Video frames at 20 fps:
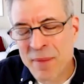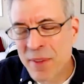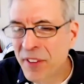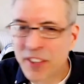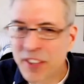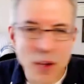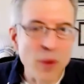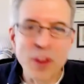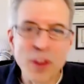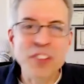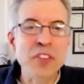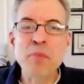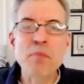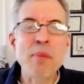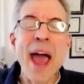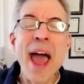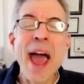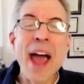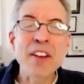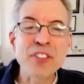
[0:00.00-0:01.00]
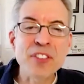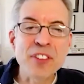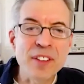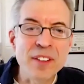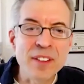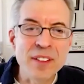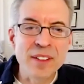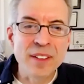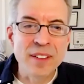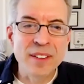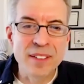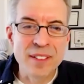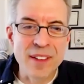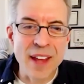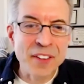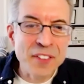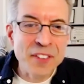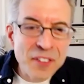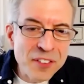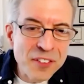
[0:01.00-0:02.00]
in saying, well, isn't passion
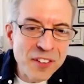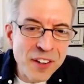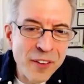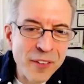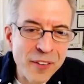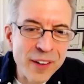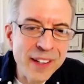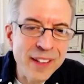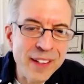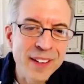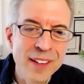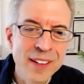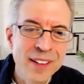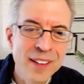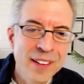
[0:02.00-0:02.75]
necessary?